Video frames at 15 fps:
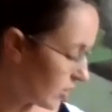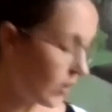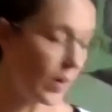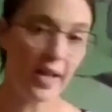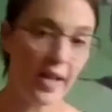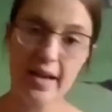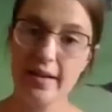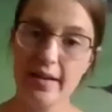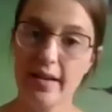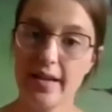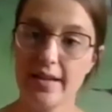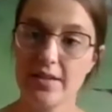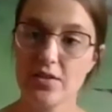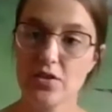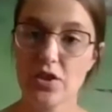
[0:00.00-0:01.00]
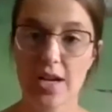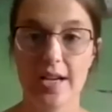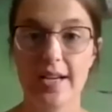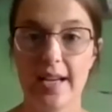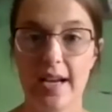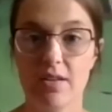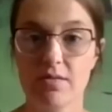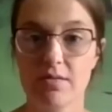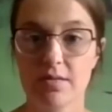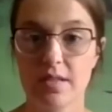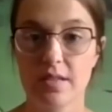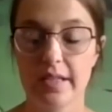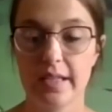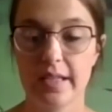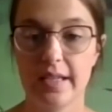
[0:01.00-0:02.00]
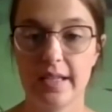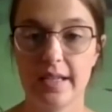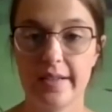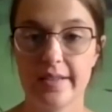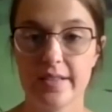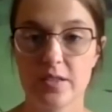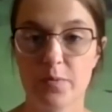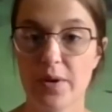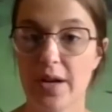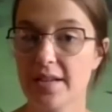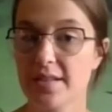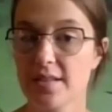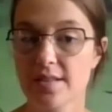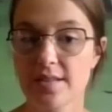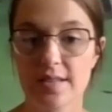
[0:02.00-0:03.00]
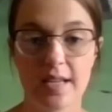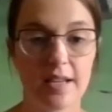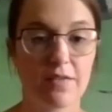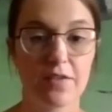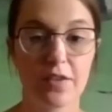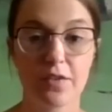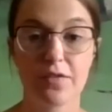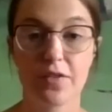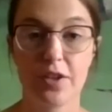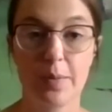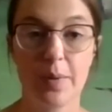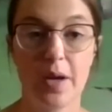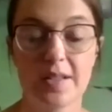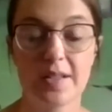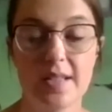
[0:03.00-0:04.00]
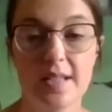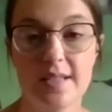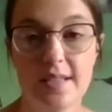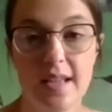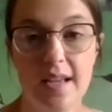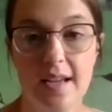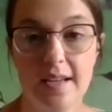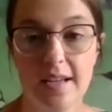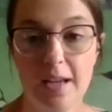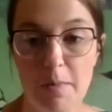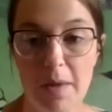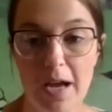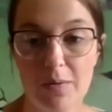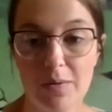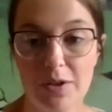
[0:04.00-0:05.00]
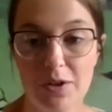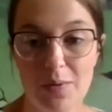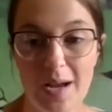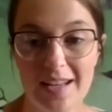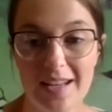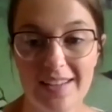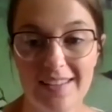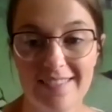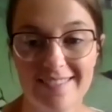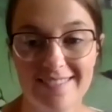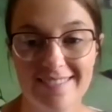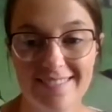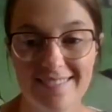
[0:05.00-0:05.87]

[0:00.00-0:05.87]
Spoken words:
go ahead and try it out and practice, and feel free to pause this and come back when you're ready.